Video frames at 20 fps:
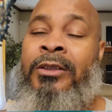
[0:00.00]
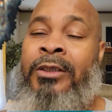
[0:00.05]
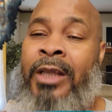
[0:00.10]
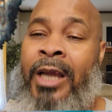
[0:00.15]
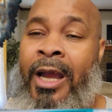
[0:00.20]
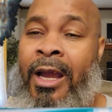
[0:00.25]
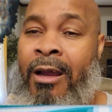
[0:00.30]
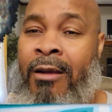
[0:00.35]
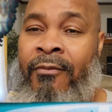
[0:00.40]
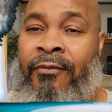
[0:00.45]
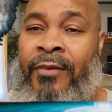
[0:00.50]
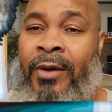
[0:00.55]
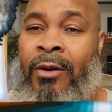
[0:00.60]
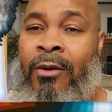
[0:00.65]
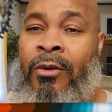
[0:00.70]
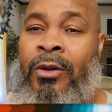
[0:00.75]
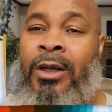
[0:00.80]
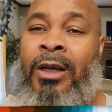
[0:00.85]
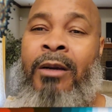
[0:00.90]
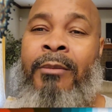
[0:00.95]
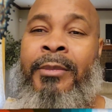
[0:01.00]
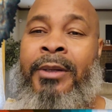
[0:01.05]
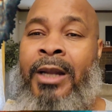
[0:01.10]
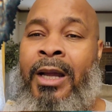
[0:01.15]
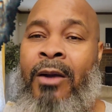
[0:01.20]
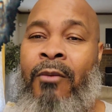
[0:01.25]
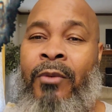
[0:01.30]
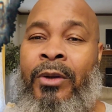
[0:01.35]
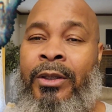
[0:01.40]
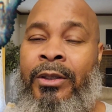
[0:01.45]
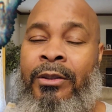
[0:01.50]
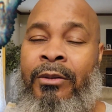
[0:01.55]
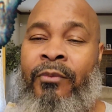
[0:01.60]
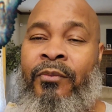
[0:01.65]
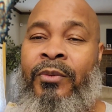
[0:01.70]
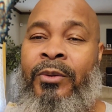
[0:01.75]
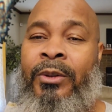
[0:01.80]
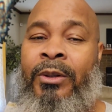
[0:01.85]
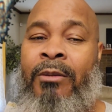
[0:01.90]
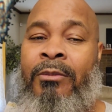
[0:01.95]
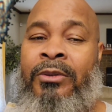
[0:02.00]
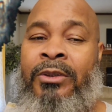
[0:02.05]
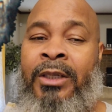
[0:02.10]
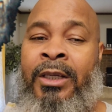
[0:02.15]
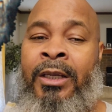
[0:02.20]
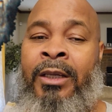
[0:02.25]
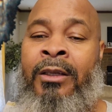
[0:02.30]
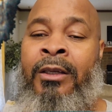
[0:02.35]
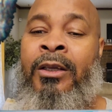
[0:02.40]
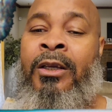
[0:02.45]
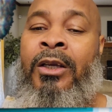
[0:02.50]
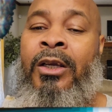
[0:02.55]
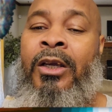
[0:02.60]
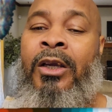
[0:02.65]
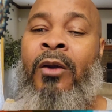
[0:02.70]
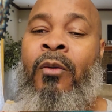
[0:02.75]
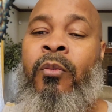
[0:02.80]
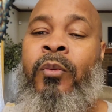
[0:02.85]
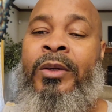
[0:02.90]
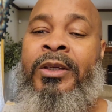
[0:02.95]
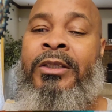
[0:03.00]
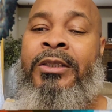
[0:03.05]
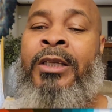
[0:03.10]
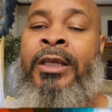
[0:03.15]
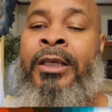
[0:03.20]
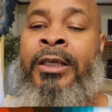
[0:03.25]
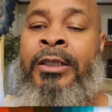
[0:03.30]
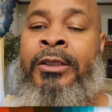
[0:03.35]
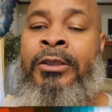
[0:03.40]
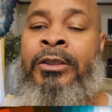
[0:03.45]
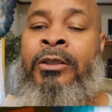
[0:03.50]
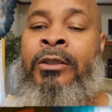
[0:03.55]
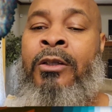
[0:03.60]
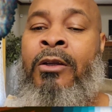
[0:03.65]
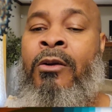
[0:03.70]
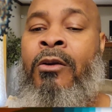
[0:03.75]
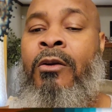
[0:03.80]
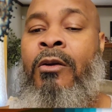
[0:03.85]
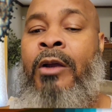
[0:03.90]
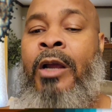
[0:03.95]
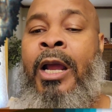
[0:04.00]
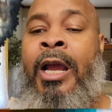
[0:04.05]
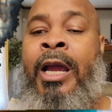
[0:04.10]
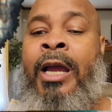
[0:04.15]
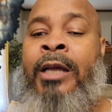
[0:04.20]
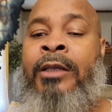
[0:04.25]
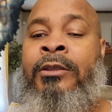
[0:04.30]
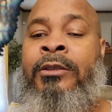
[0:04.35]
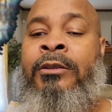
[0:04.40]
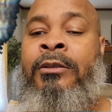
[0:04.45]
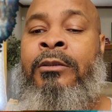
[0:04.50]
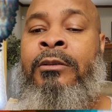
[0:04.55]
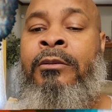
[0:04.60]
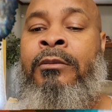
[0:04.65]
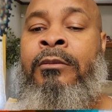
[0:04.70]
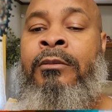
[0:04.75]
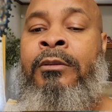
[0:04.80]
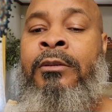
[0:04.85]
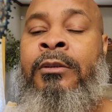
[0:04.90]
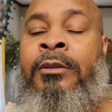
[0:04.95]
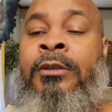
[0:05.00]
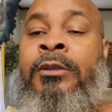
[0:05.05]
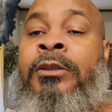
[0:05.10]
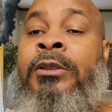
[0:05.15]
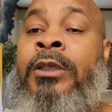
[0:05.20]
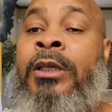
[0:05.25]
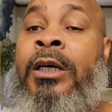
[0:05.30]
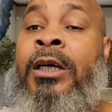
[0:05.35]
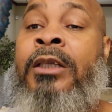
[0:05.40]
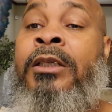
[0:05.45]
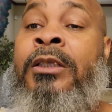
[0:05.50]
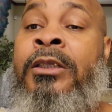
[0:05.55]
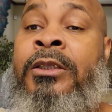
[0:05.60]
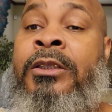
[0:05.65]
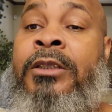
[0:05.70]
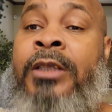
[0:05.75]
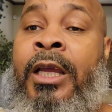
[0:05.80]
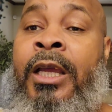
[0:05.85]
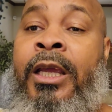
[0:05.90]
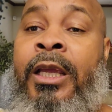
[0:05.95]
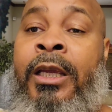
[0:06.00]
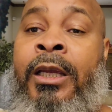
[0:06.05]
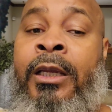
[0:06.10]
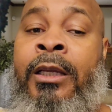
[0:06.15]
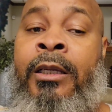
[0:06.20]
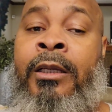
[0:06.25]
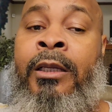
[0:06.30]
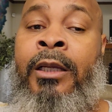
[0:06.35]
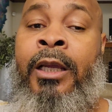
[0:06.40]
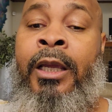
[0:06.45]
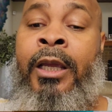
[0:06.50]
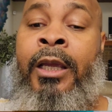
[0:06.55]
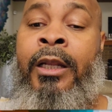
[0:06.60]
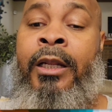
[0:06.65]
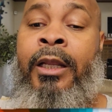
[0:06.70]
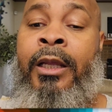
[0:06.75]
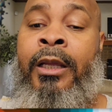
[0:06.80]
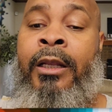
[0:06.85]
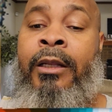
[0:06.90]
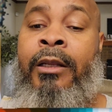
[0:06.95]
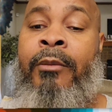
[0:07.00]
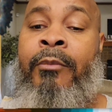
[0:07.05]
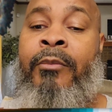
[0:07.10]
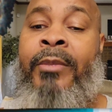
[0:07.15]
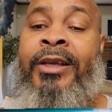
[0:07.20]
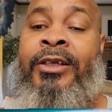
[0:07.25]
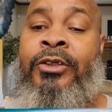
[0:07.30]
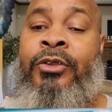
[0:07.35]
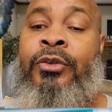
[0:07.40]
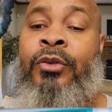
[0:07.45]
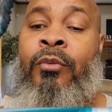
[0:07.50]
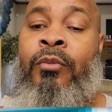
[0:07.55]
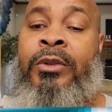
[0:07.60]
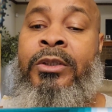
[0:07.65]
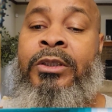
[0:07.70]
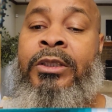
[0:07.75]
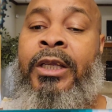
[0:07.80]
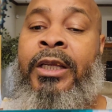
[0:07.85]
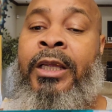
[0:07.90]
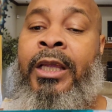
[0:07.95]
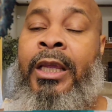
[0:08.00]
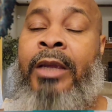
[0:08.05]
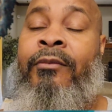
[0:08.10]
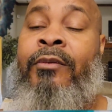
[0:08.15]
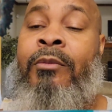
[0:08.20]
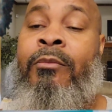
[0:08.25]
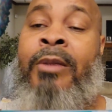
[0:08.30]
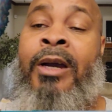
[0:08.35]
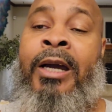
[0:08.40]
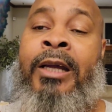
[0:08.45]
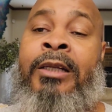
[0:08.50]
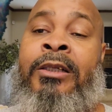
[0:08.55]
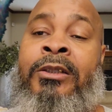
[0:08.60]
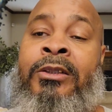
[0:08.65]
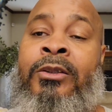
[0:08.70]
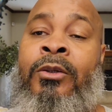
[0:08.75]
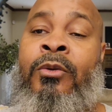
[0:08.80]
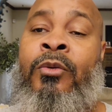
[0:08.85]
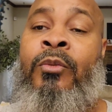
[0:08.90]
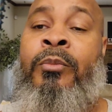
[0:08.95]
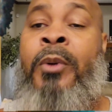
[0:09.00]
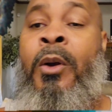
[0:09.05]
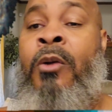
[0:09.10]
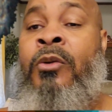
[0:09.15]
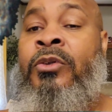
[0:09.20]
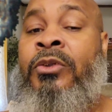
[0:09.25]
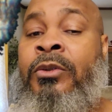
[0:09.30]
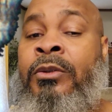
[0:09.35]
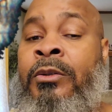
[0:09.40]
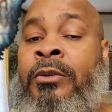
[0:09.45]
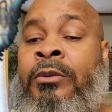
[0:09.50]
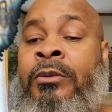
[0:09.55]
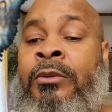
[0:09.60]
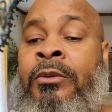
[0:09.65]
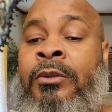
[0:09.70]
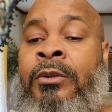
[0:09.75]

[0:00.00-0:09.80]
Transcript: downfall coming our way. You feel what I'm saying? If we just learn how to to understand and, and, and make sure we take everybody's soul personal.